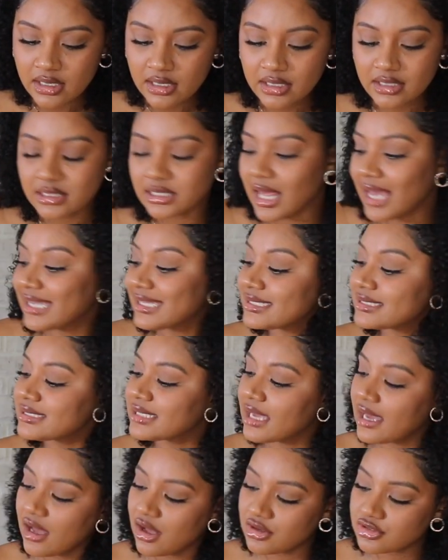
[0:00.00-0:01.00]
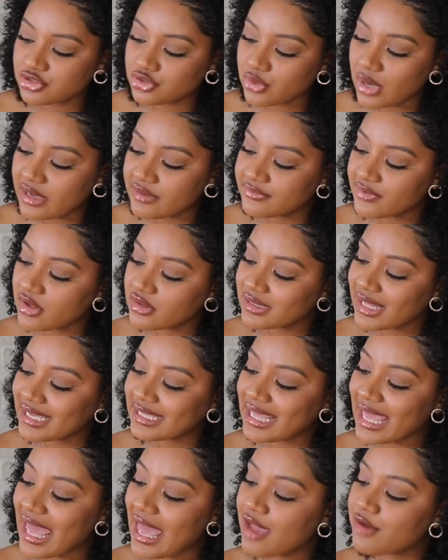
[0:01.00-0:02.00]
clientele. So I felt
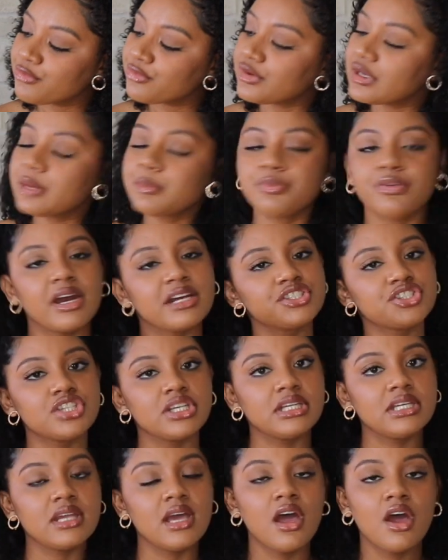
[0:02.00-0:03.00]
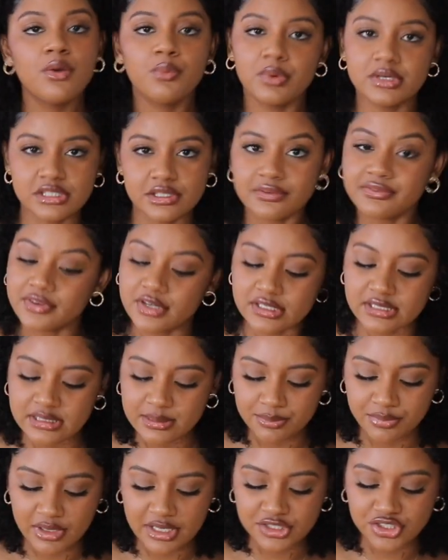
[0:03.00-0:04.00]
like every impression was a first
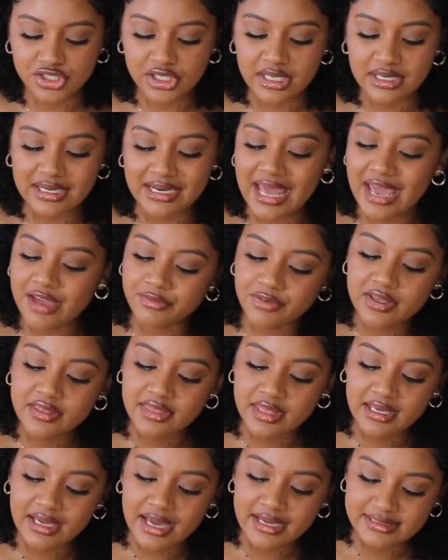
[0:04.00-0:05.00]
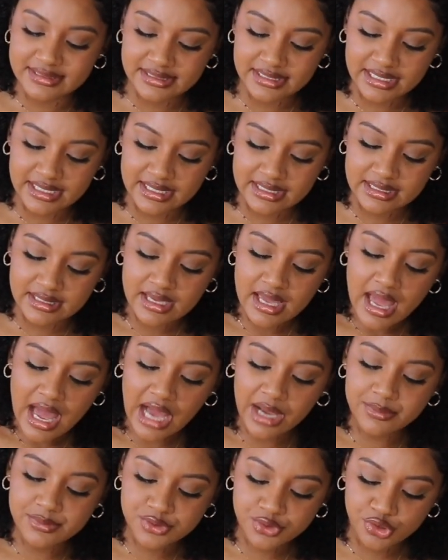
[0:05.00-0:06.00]
impression, and everything I did,
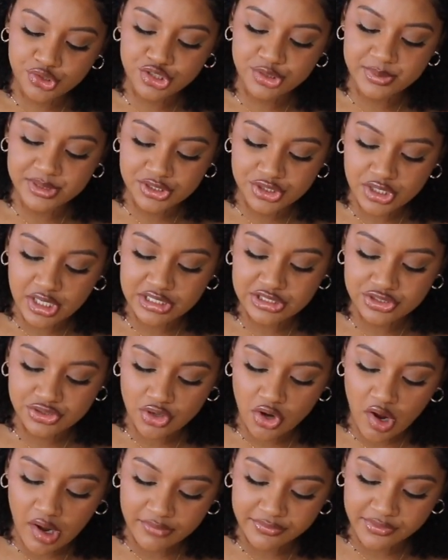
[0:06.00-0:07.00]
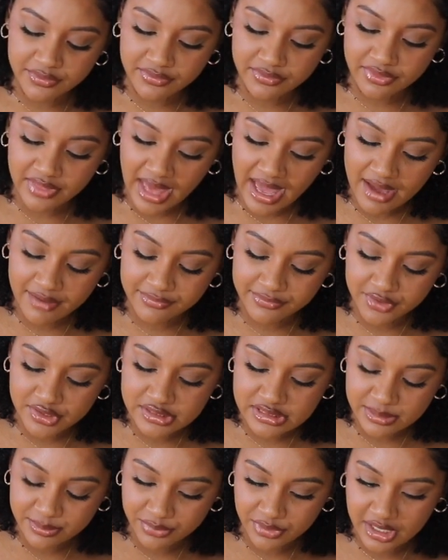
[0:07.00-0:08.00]
I was going to be judged off of that
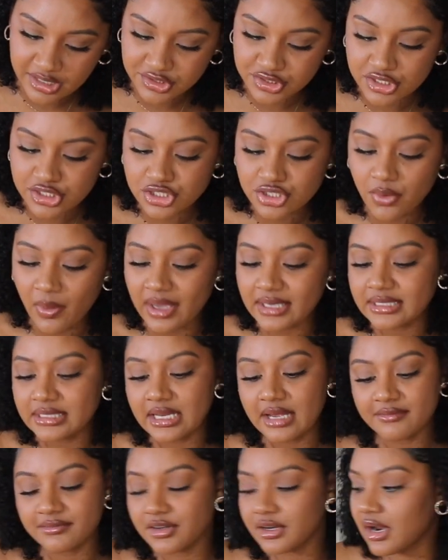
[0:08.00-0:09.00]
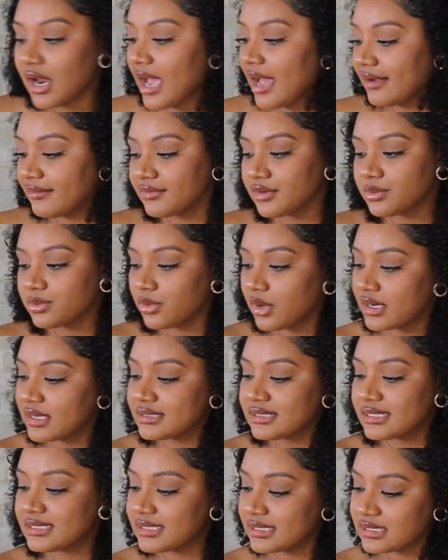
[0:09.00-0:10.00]
first impression, so I never ever
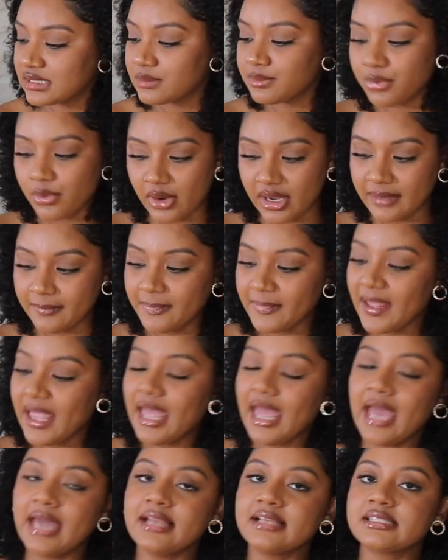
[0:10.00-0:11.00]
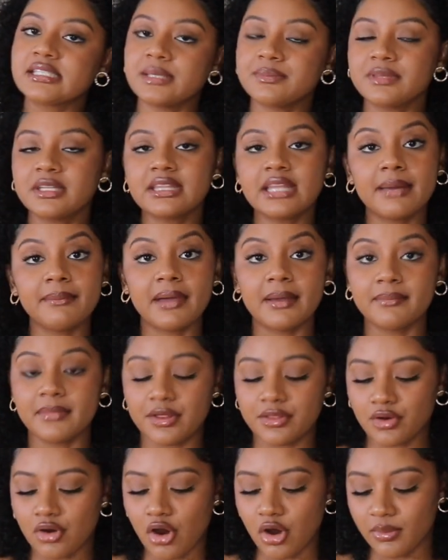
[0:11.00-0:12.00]
wanted to disappoint. And it's something that my
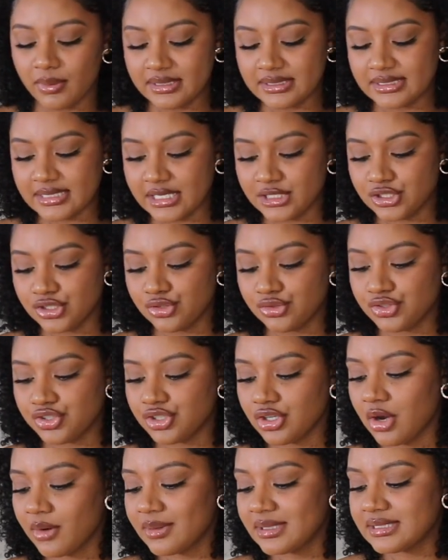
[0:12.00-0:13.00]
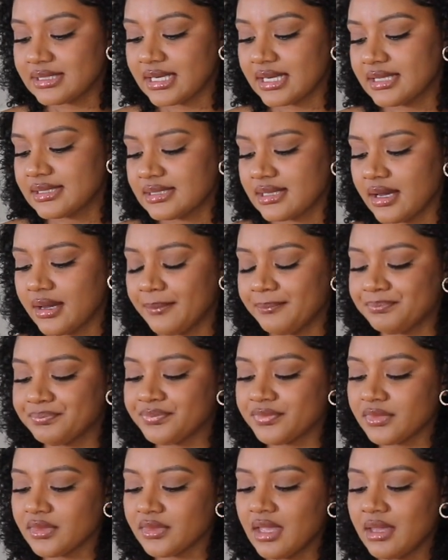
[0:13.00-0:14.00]
mother always said too. She always says, I
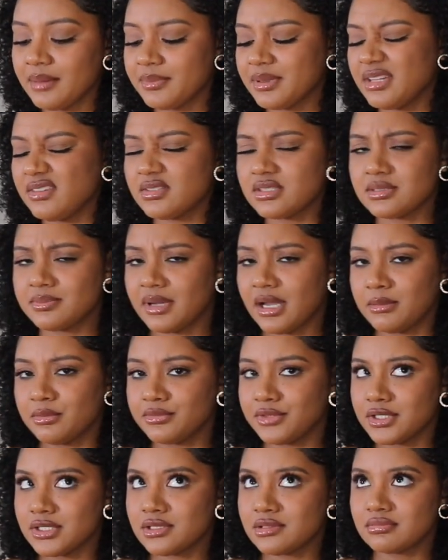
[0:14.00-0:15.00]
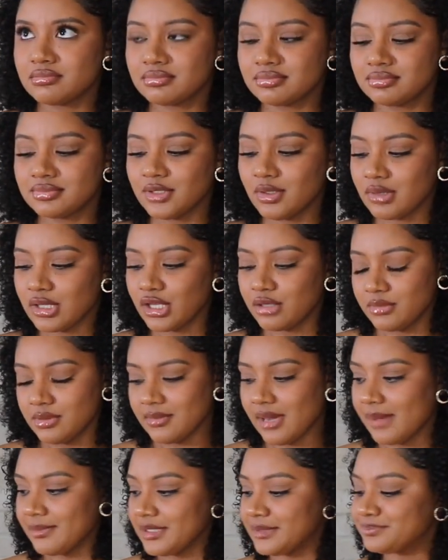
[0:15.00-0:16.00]
believe it's a Bible verse, don't tell me
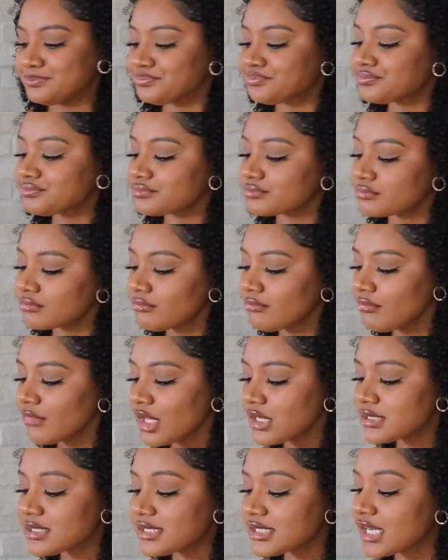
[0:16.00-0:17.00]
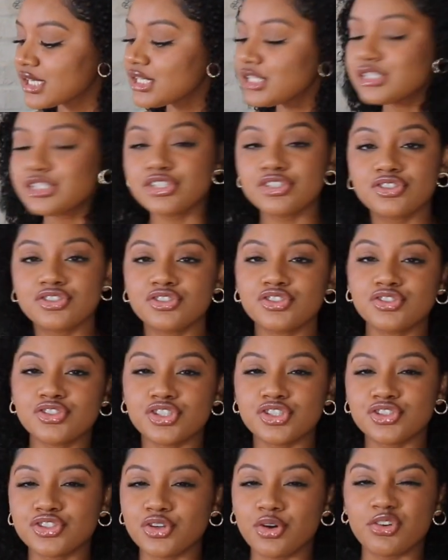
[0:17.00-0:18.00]
mommy. Study
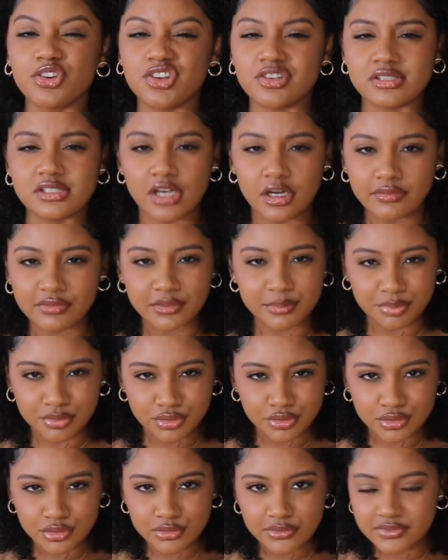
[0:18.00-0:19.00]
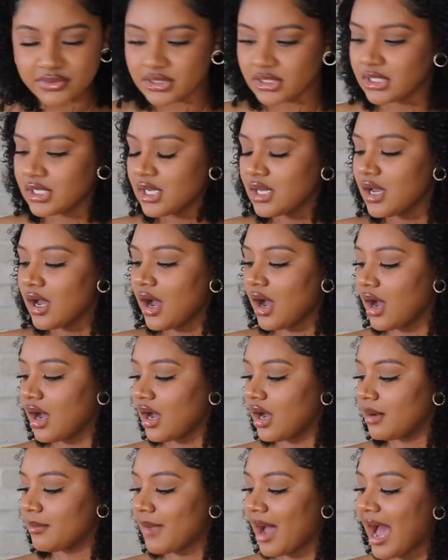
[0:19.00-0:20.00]
to show yourself approved.
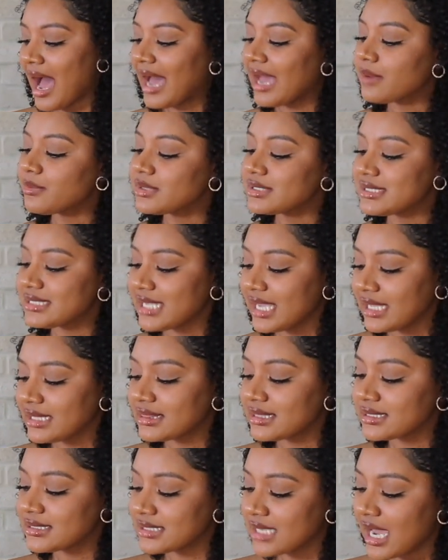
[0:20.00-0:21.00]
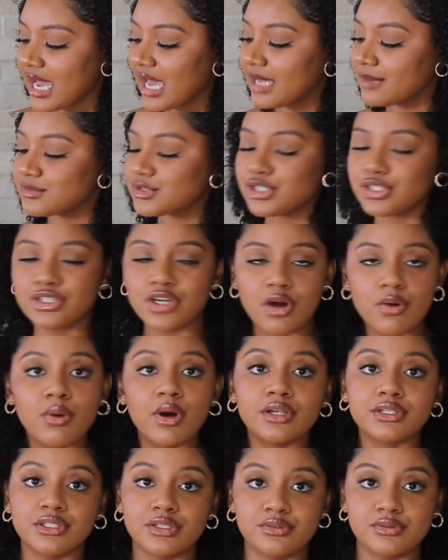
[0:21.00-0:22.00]
I would take the time to go
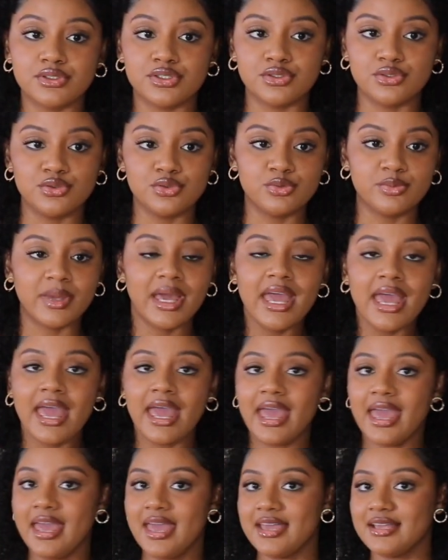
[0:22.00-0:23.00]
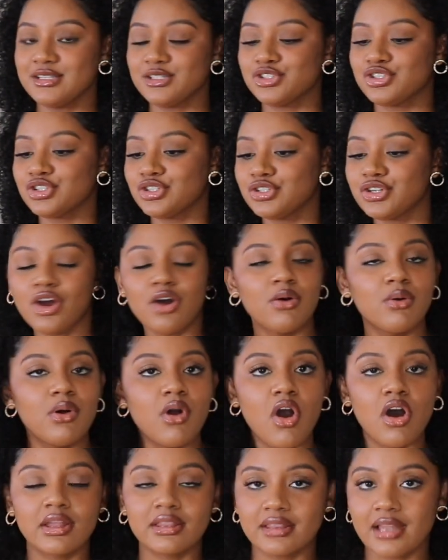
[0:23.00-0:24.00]
on YouTube and to go
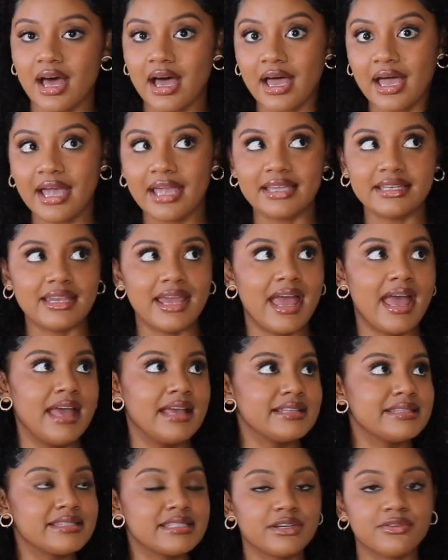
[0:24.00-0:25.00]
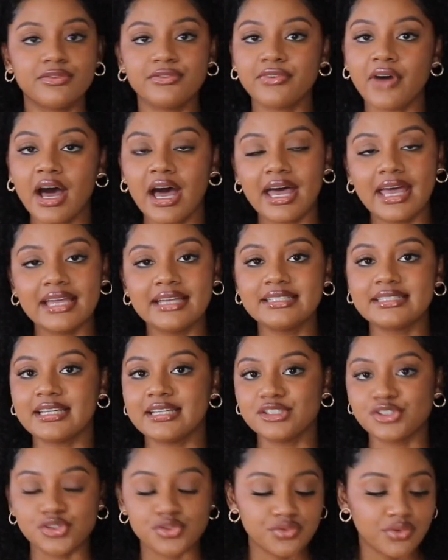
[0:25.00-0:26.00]
online and to find
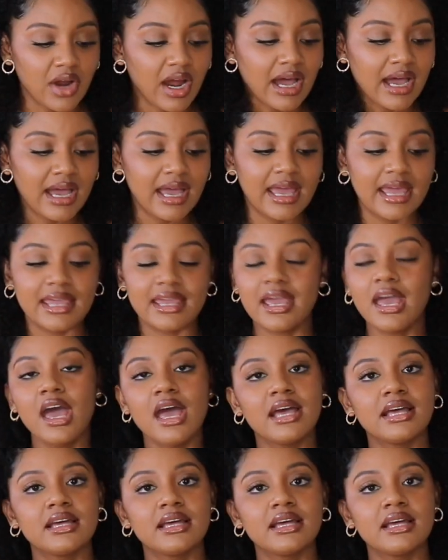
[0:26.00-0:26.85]
and try